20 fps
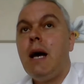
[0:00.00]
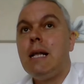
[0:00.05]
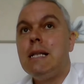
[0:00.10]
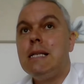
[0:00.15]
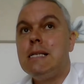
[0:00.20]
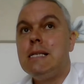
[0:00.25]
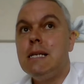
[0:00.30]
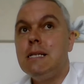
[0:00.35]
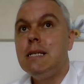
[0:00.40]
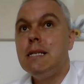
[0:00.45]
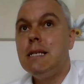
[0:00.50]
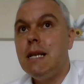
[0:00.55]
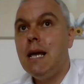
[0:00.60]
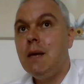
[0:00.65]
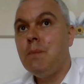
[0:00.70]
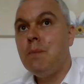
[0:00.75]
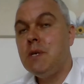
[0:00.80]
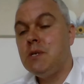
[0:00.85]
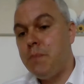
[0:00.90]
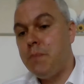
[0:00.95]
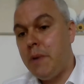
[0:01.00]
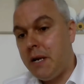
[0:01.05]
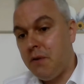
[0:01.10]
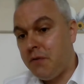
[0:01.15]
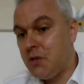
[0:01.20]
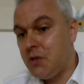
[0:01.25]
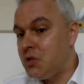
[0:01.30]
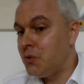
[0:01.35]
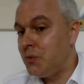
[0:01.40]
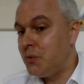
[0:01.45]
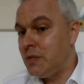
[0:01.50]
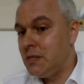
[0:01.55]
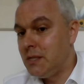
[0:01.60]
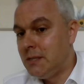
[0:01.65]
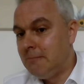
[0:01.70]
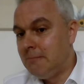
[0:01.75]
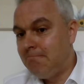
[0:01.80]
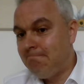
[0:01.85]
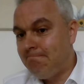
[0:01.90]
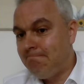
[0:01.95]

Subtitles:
and didn't name his beneficiaries.